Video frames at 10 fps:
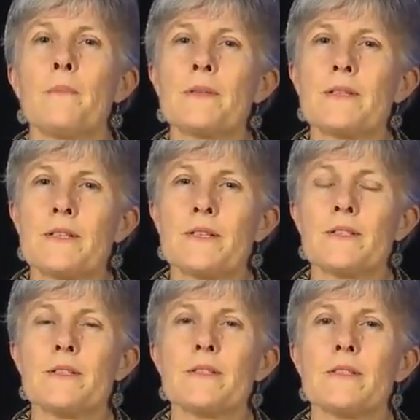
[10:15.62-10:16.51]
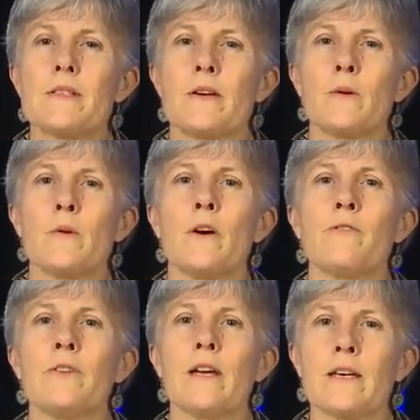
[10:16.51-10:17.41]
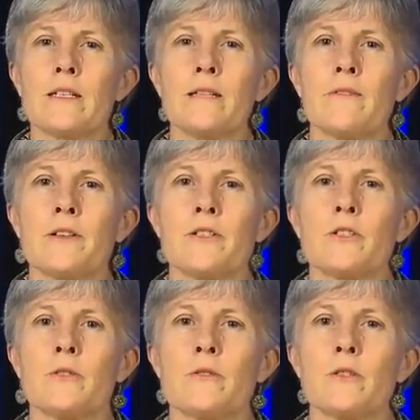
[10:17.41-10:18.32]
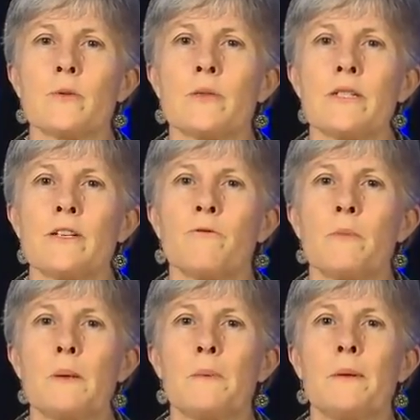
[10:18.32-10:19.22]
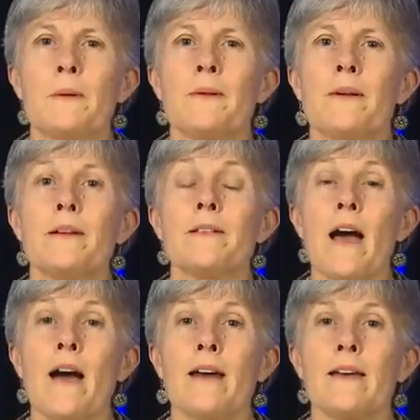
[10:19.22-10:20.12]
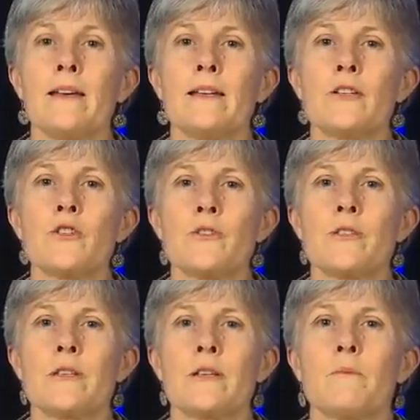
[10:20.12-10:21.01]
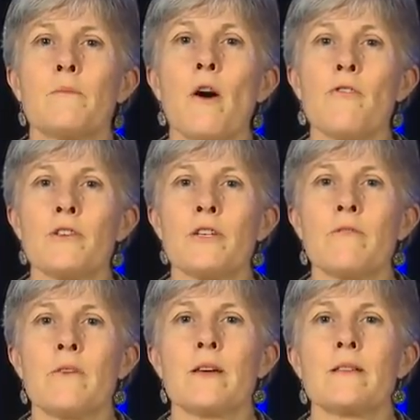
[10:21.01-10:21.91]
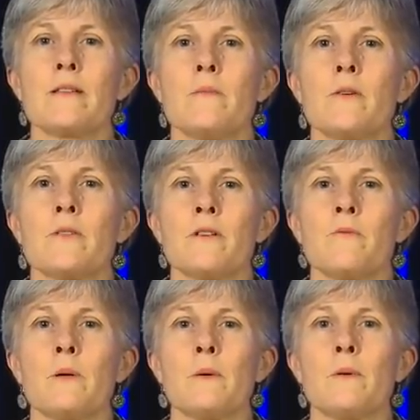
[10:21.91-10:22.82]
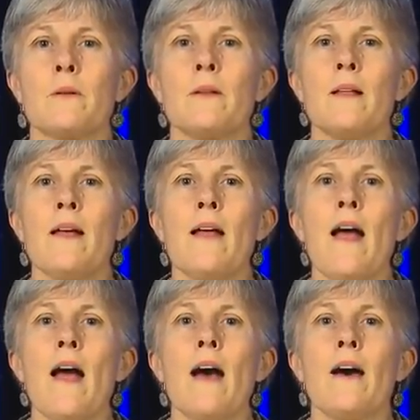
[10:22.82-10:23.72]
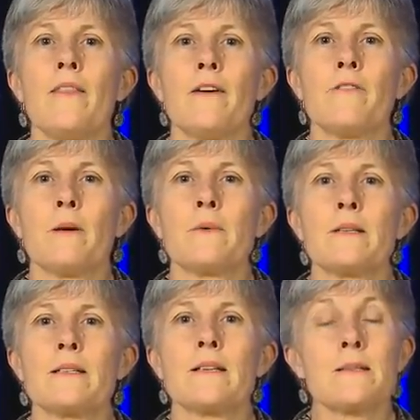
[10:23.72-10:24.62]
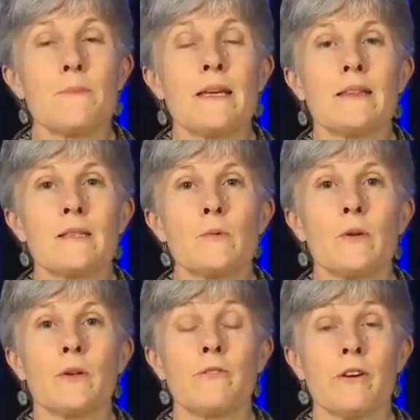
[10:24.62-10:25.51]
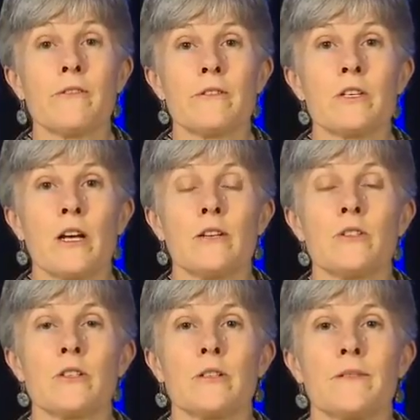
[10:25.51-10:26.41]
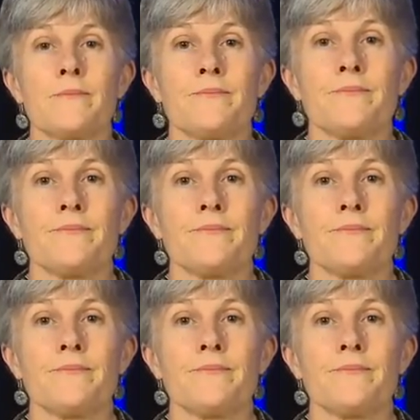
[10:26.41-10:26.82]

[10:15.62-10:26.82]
The persistence, though, of negative attitudes towards deaf people and high illiteracy and poverty rates among deaf people and their families has made this work very challenging.